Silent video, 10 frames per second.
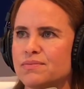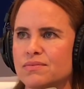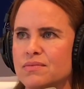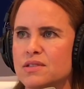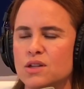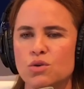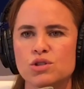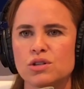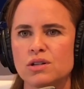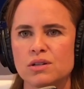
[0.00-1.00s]

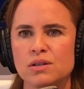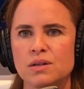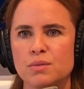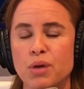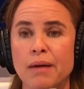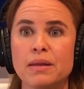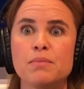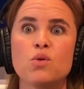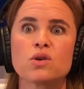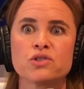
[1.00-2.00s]
social, probably
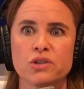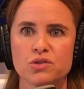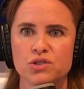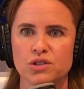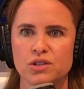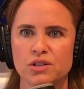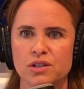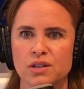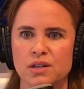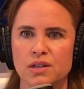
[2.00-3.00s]
more social,
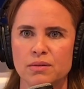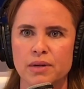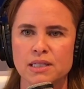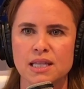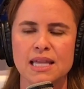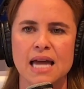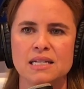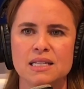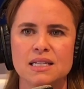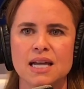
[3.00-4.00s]
because at the
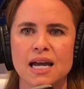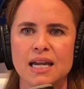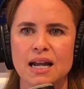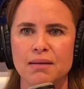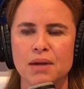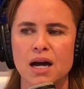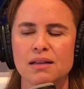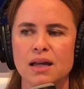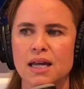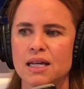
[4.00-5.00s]
end of the night, I'm
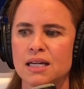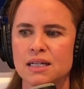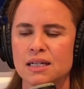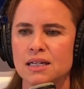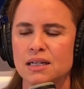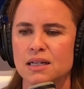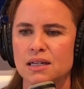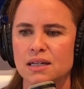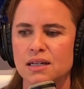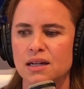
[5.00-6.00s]
not like
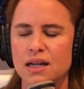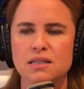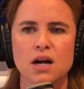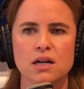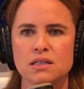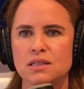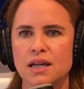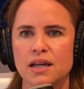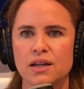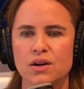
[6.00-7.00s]

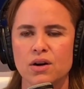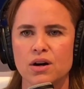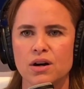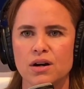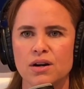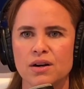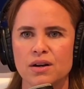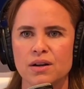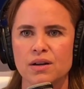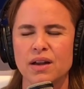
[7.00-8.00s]
exhausted, or
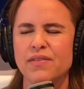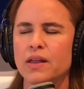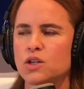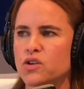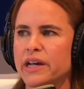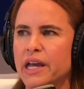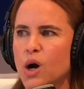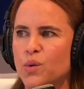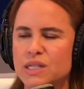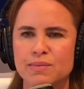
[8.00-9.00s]
I feel like drinking
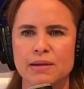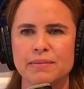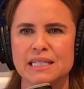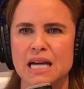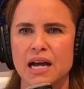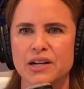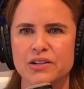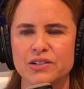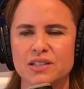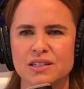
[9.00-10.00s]
always made me
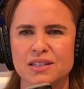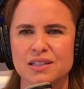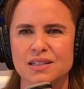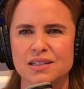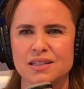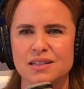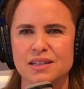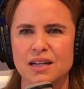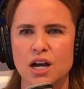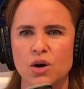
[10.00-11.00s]
tired,
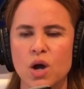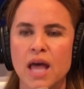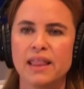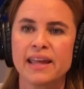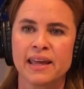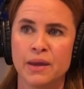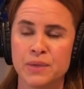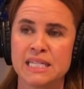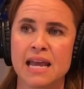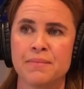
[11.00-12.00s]
like it
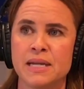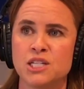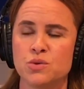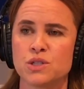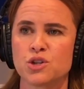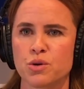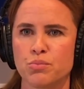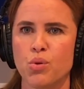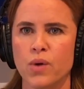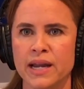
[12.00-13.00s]
would take me to a certain
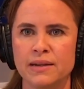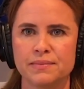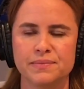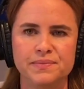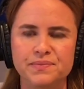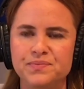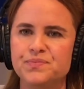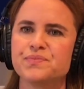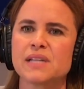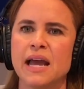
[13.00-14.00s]
point
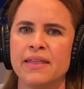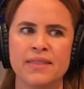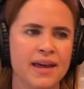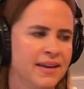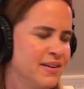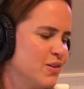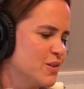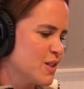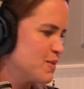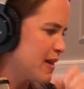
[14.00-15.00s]
and then, excuse me.